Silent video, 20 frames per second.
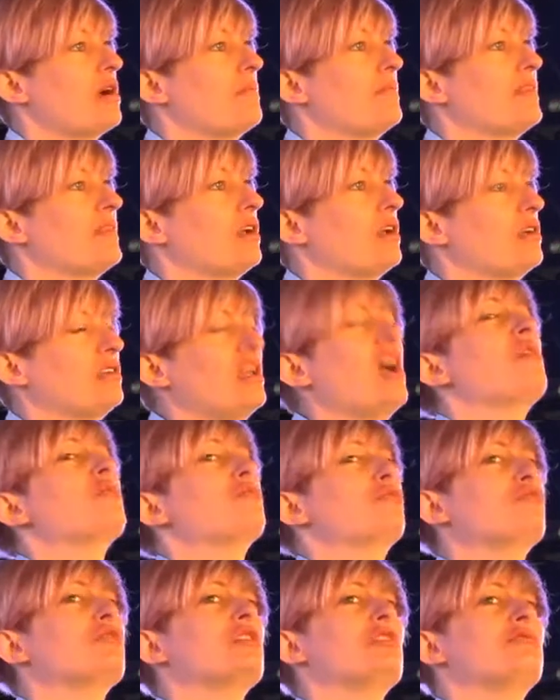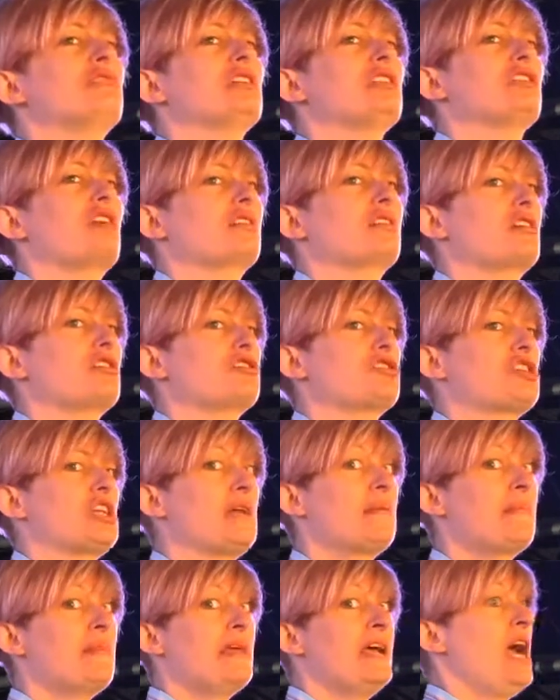It was really, really sad actually.
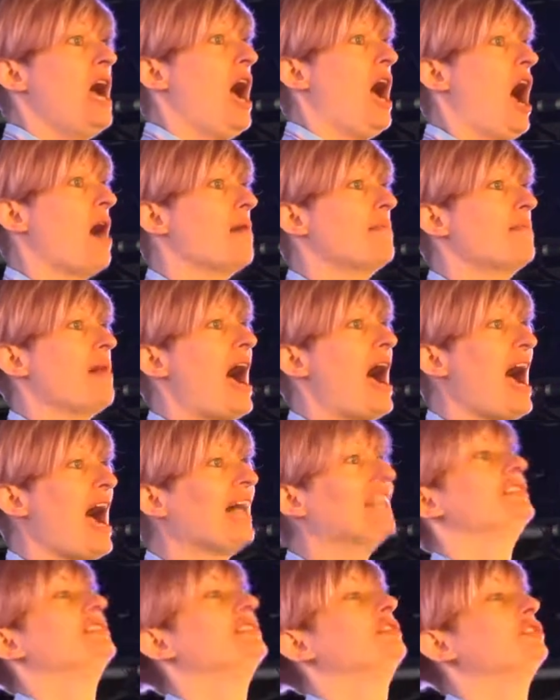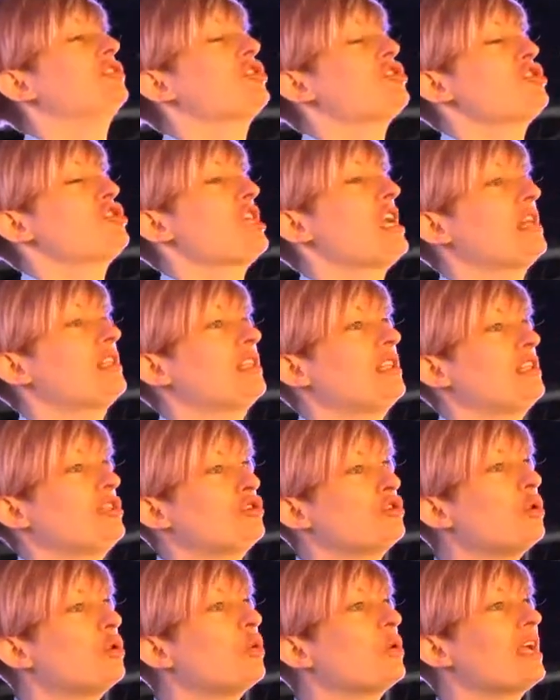And she had this
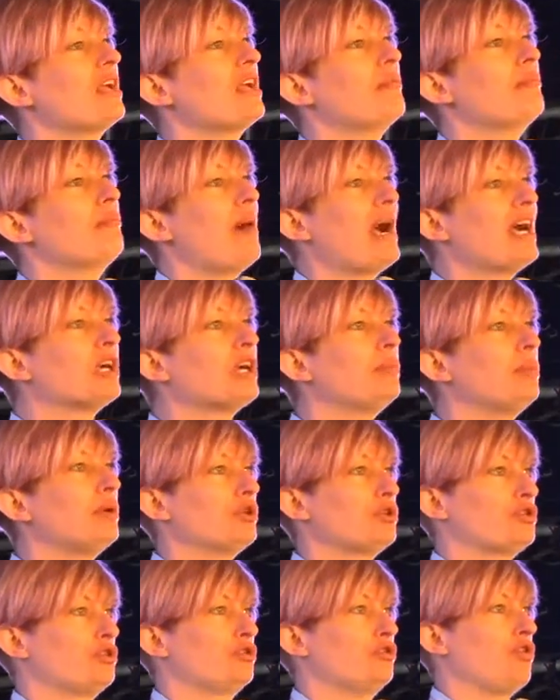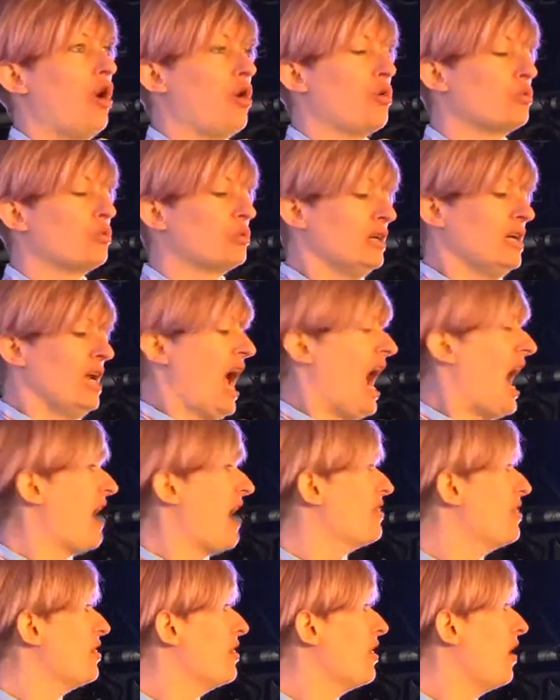talking bagpuss doll,
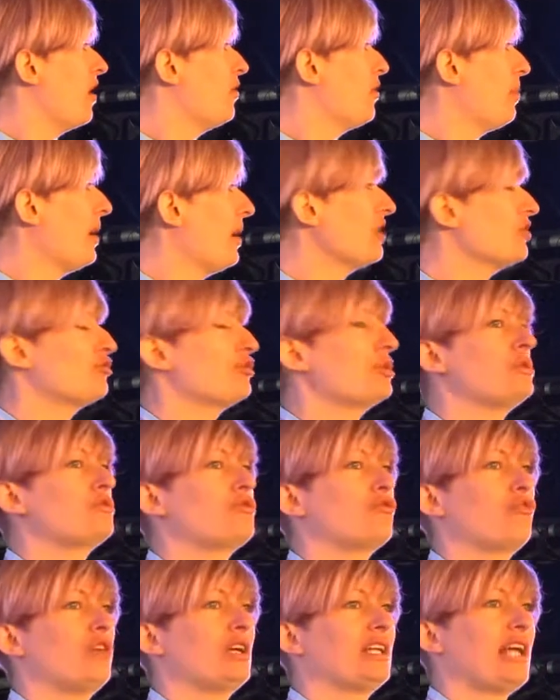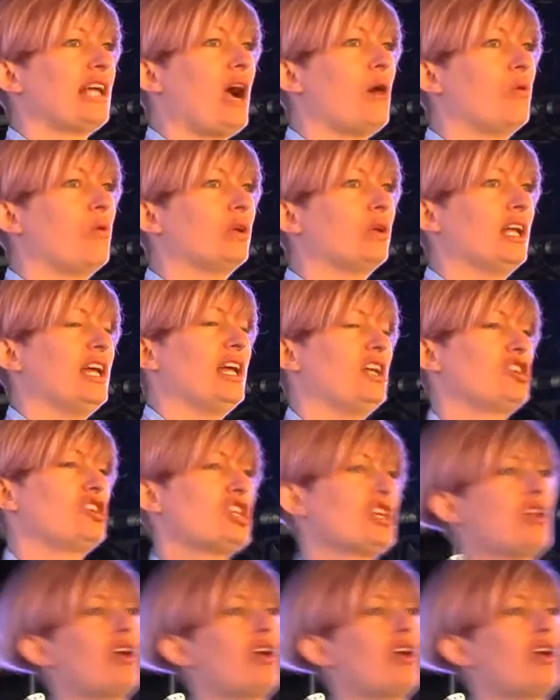and the batteries were running out on it, and she'd like